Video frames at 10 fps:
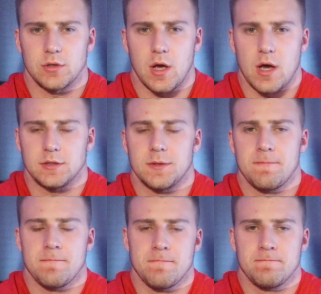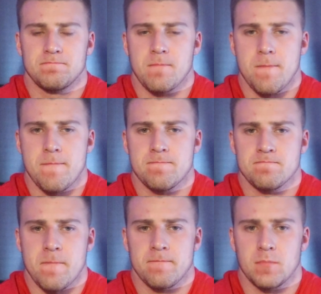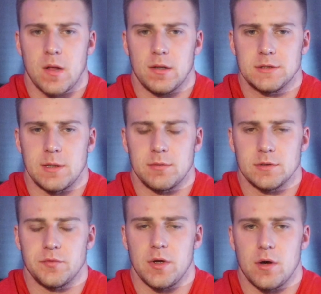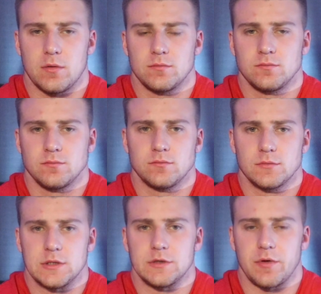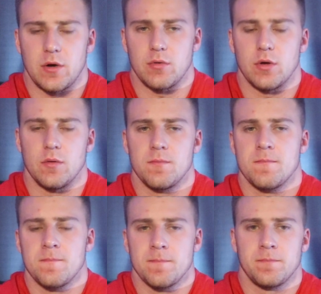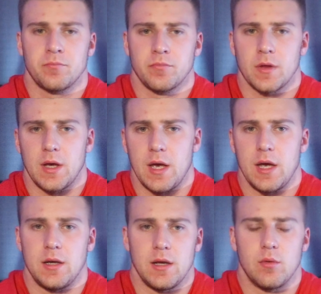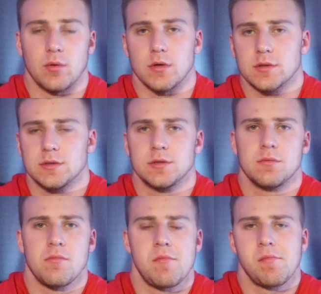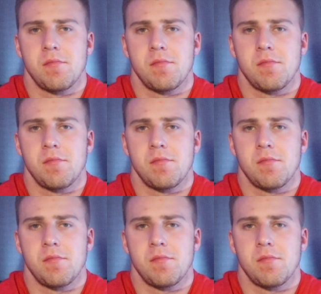So guys, listen up to this video. This is very real. And it works.